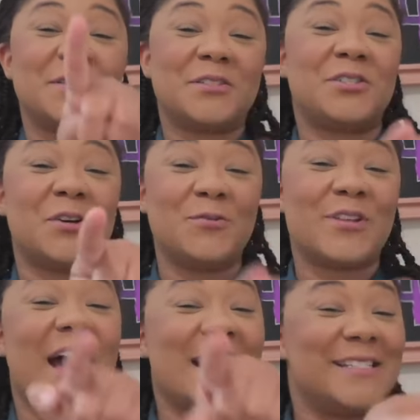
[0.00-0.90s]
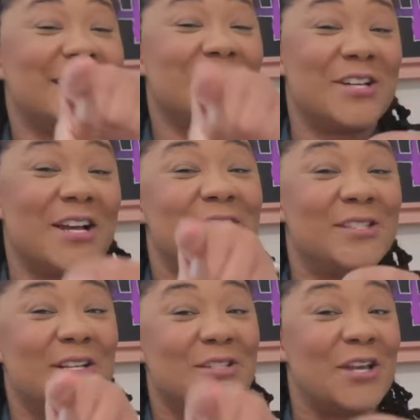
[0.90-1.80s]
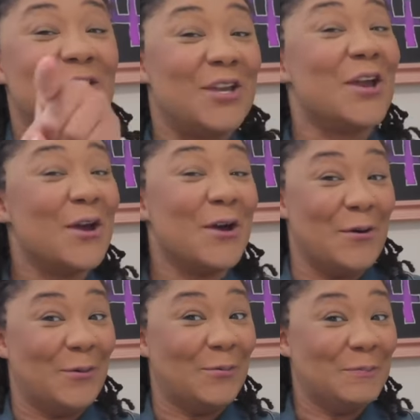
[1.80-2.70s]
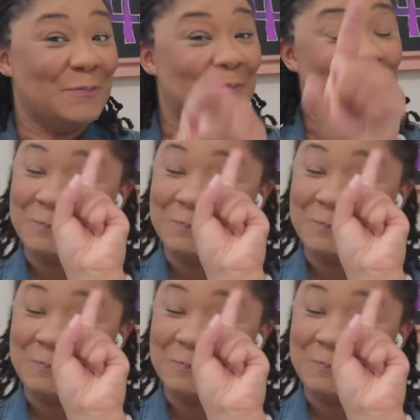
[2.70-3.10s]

the shows I suggested to you. Yeah, mm.